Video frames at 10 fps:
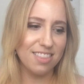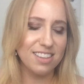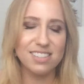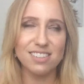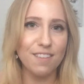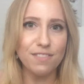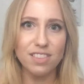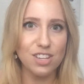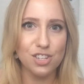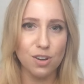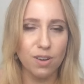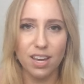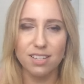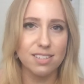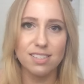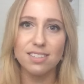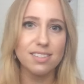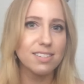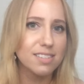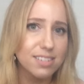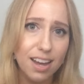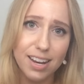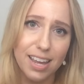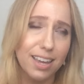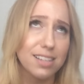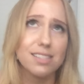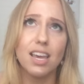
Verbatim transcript: the stuff that they showcase is stunning.